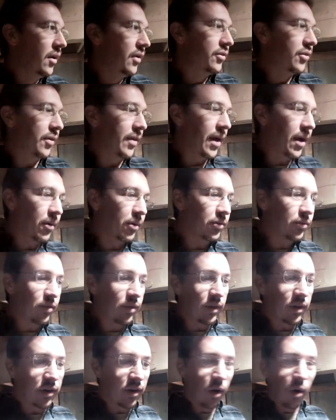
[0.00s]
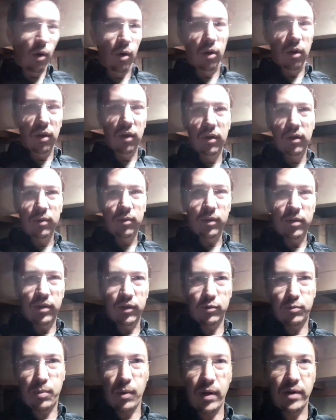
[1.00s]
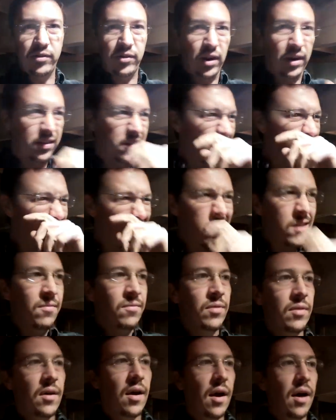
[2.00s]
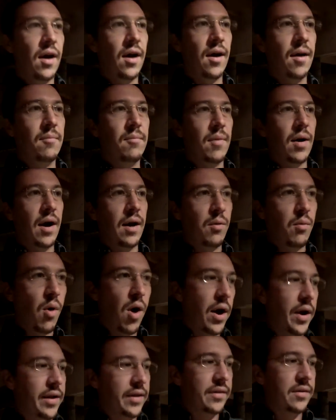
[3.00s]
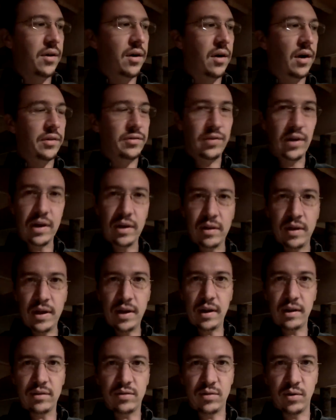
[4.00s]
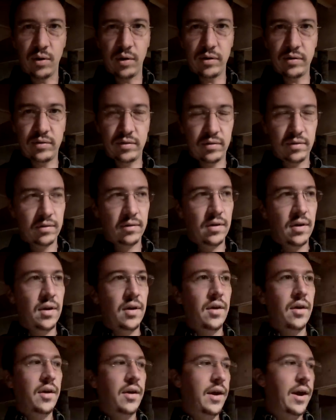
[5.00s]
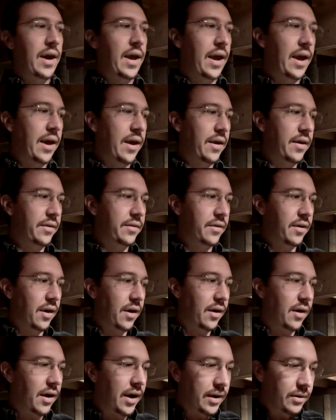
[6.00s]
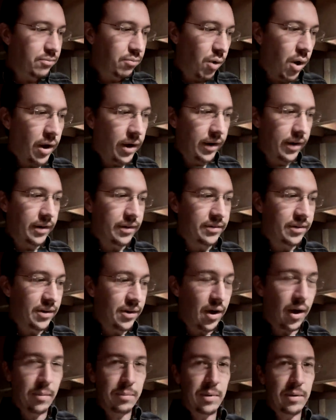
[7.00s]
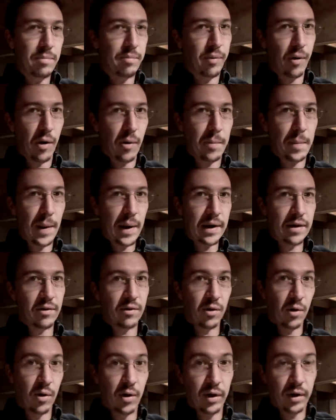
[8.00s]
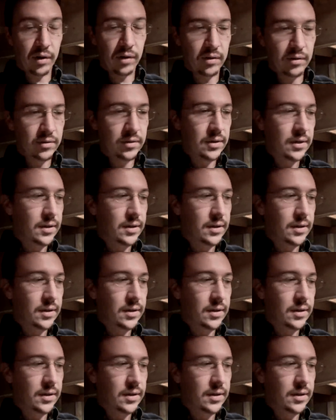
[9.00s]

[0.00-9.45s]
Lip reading: So that was the goal with this project. I wanted a single heating source, and I wanted it to not be propane or oil.